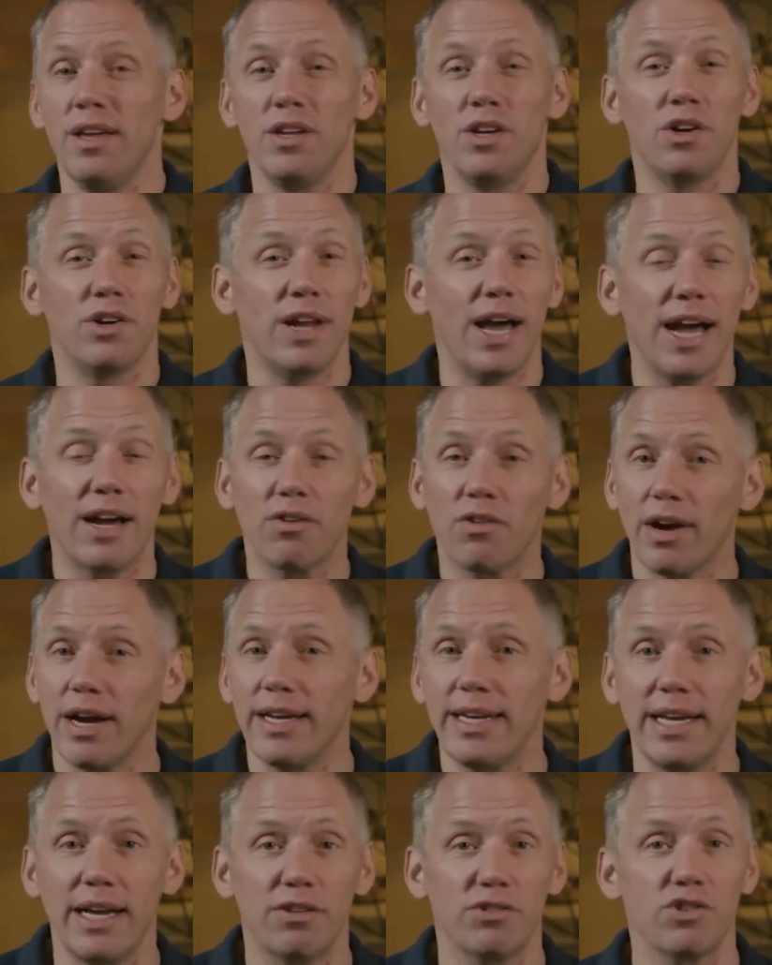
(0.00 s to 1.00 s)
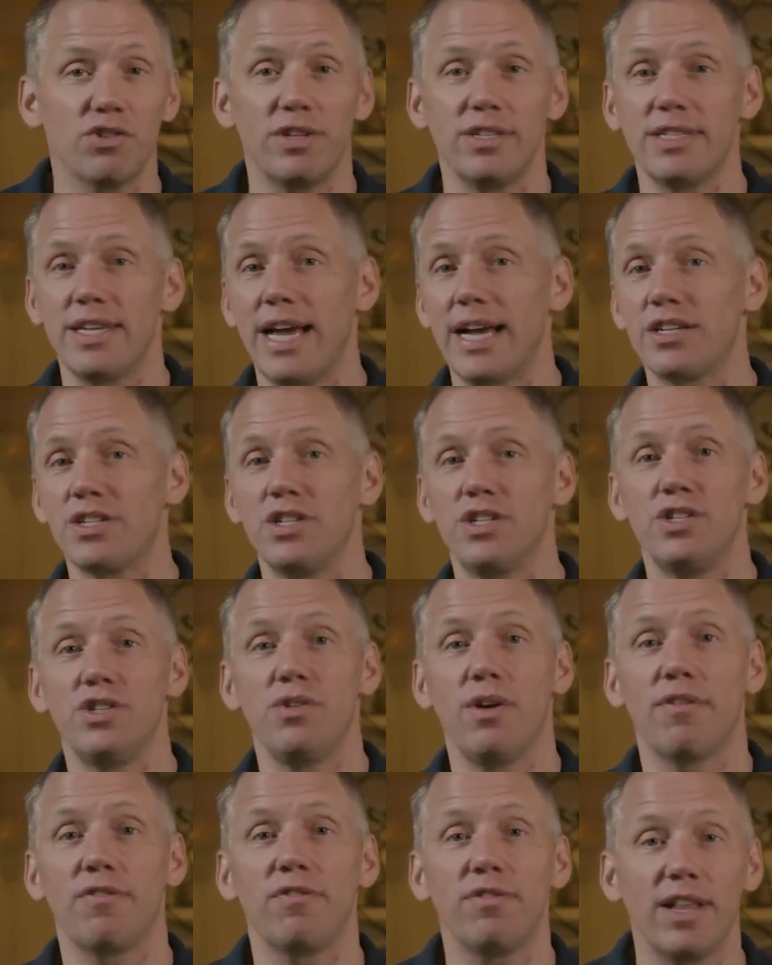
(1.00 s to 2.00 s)
you're not grinding out transactions,
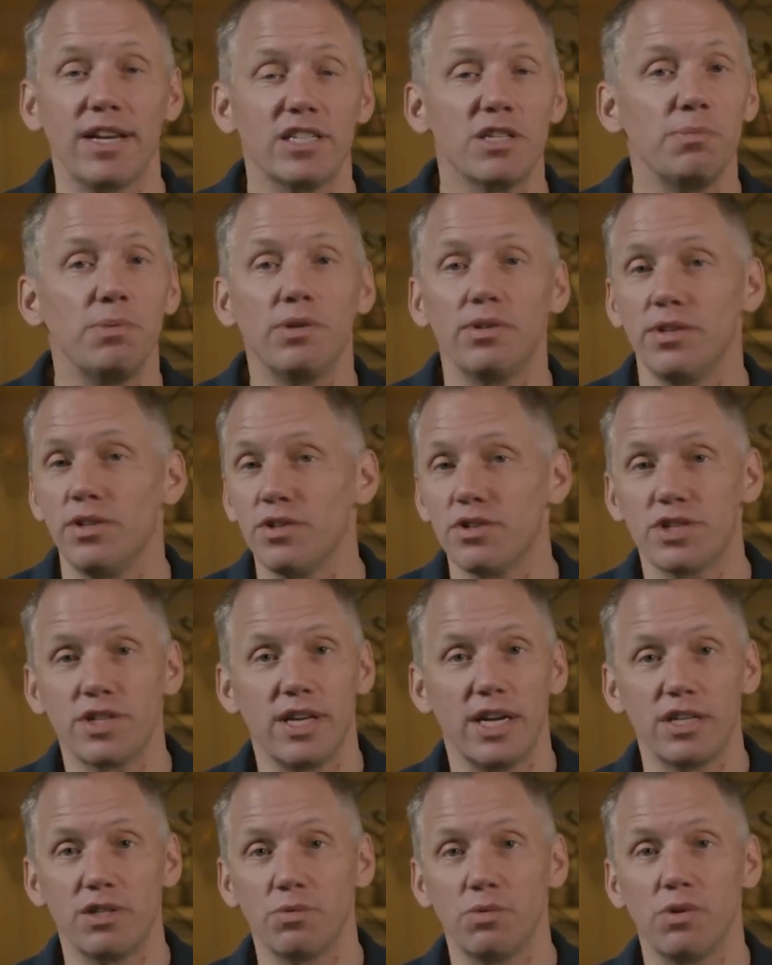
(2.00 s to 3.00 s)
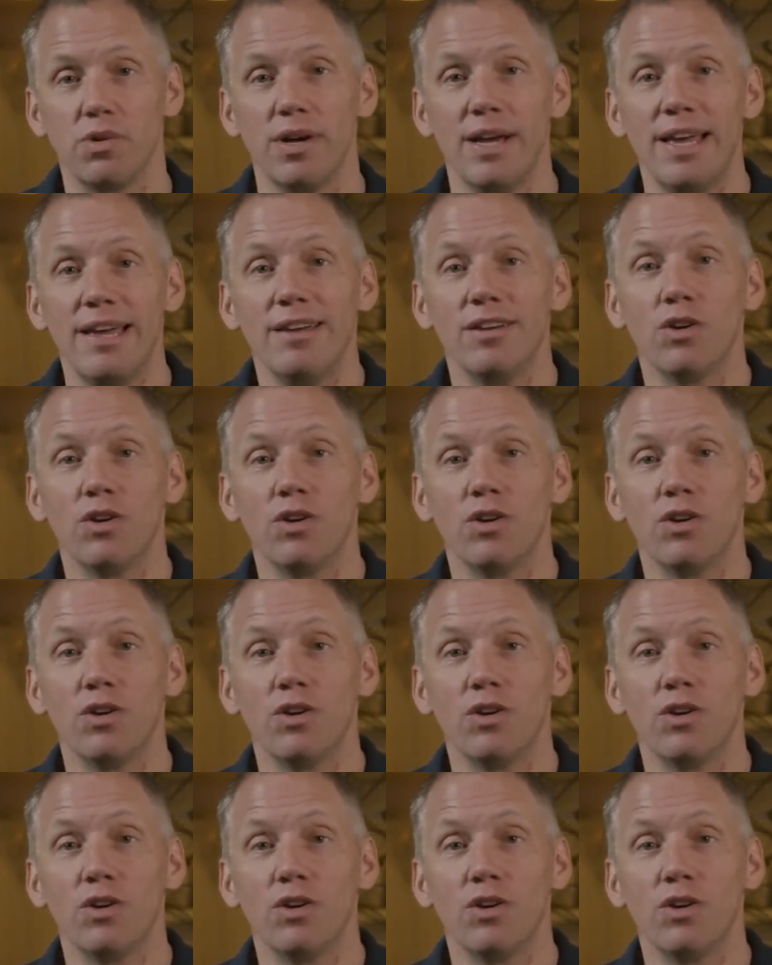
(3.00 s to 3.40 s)
you have flexibility in your schedule,